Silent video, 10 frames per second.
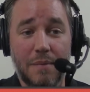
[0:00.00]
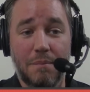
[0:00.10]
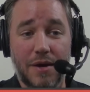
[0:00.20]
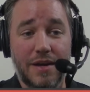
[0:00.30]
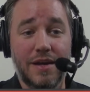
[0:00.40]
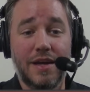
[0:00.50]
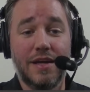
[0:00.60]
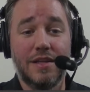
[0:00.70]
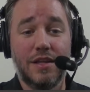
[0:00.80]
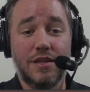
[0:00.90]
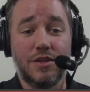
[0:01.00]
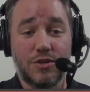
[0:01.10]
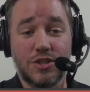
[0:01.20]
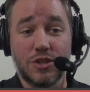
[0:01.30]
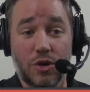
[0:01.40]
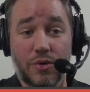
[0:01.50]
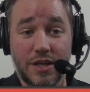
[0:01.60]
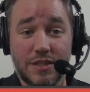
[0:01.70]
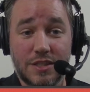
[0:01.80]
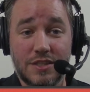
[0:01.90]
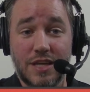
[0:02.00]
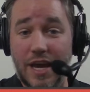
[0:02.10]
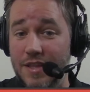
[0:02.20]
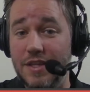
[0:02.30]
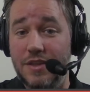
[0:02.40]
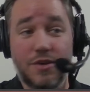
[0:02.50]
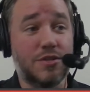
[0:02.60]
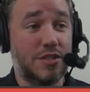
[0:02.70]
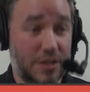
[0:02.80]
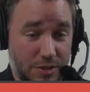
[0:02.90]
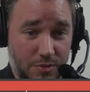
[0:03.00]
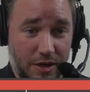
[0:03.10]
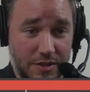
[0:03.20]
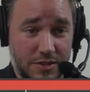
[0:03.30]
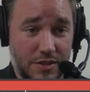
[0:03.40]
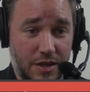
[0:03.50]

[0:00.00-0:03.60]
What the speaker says: But there's slow races, and then there's this race.